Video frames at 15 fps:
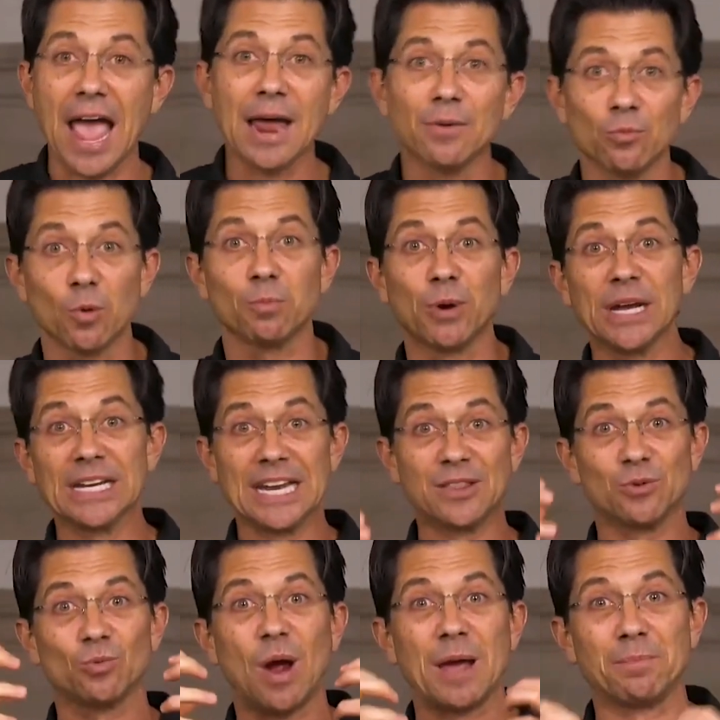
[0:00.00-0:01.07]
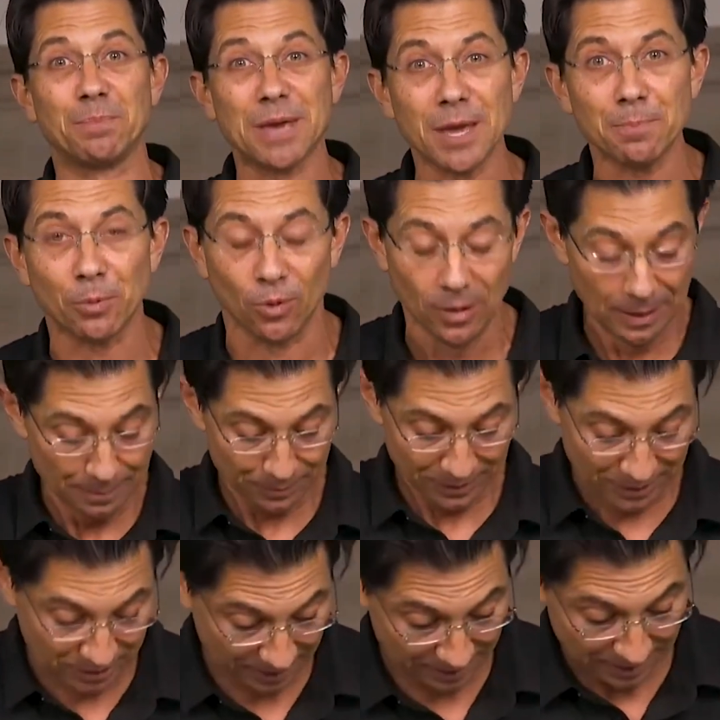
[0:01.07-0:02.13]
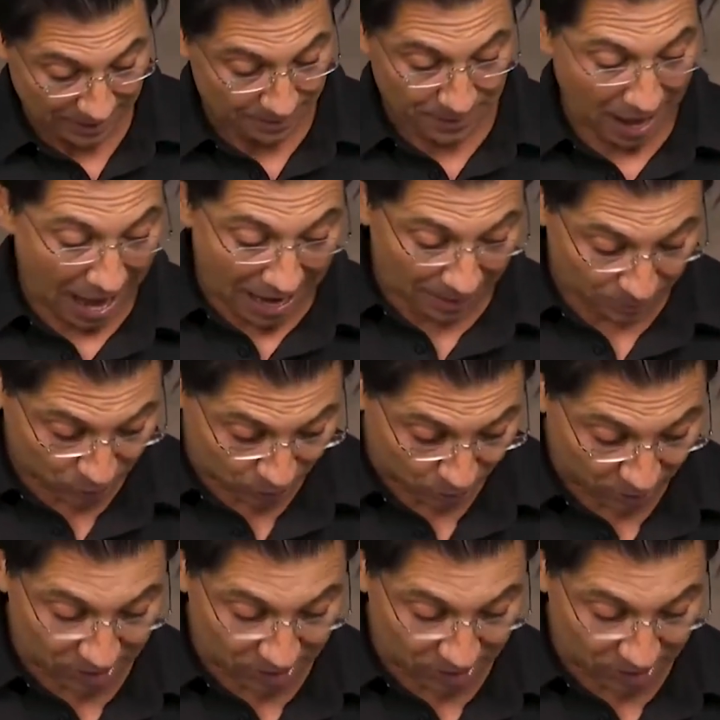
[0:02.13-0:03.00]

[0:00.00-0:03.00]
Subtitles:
And we're bringing in the right people. Listen, I am so